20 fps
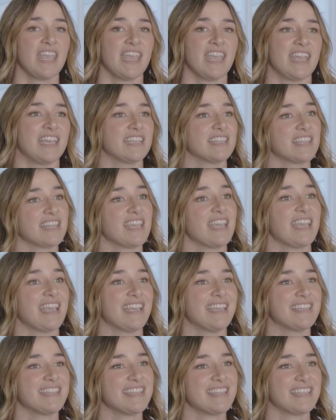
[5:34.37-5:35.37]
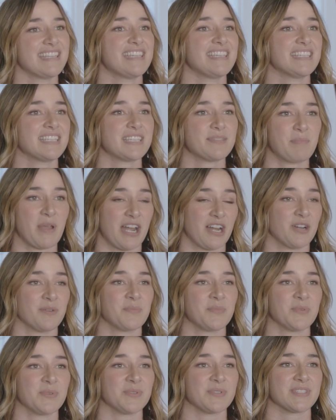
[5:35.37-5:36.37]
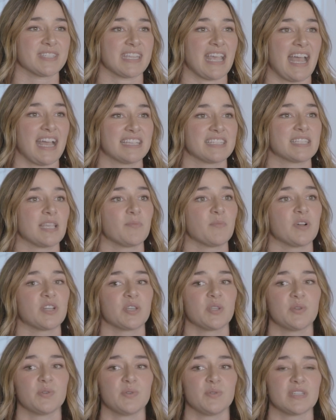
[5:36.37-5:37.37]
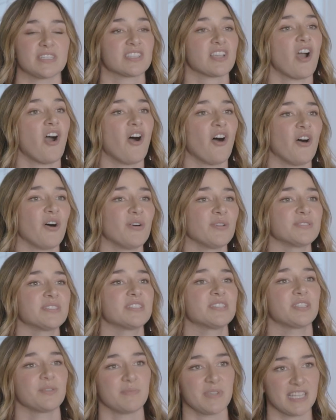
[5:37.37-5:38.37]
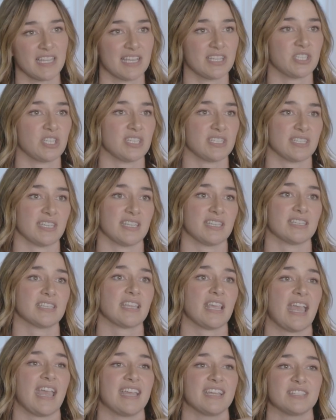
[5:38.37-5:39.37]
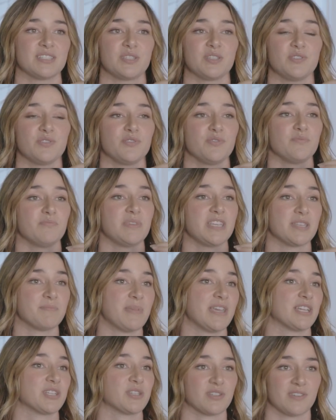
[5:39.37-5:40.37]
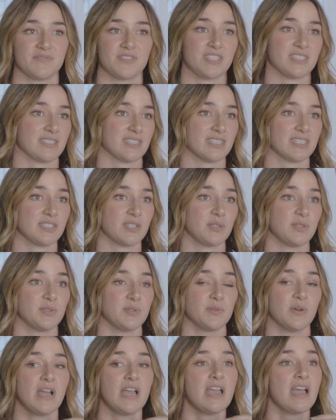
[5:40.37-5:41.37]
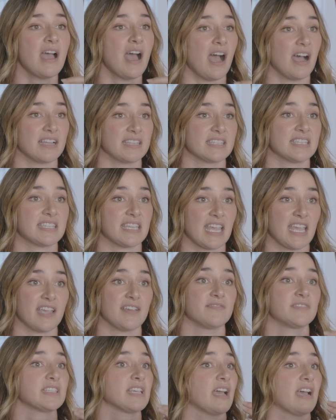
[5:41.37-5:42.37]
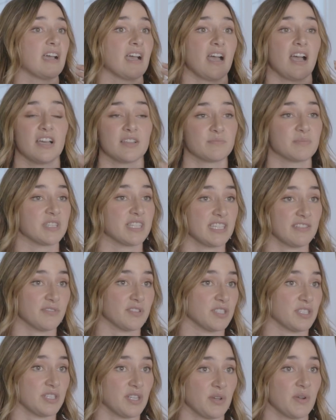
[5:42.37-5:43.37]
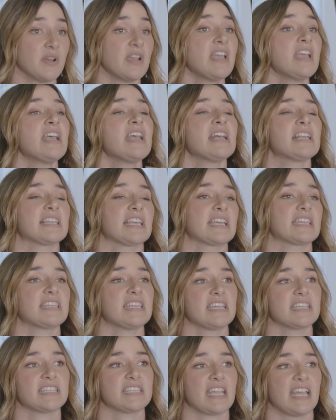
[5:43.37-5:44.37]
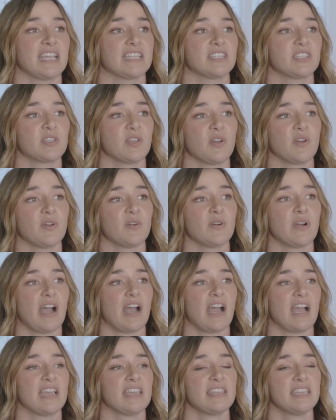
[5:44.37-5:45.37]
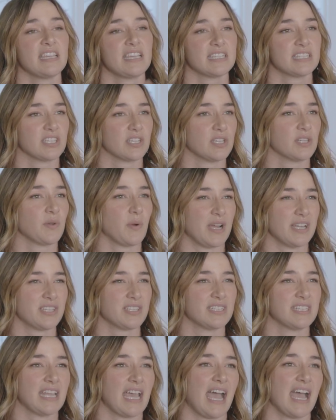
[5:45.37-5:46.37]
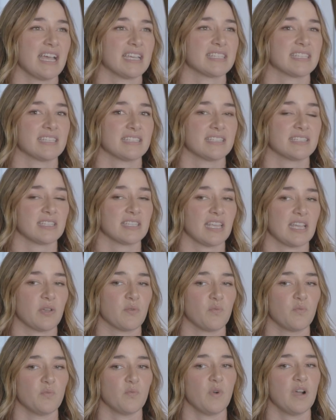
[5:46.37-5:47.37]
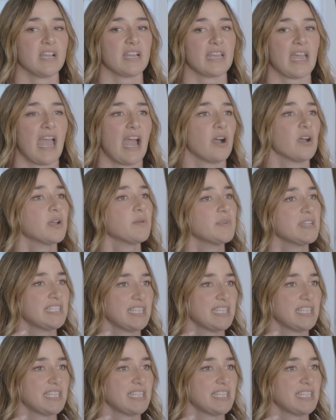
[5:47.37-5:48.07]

in these parables as someone who is called to be like Jesus and to be the picture of Jesus to unsaved unbelievers, you know, like this. And so I think it's a good question to ask is like, what, how can we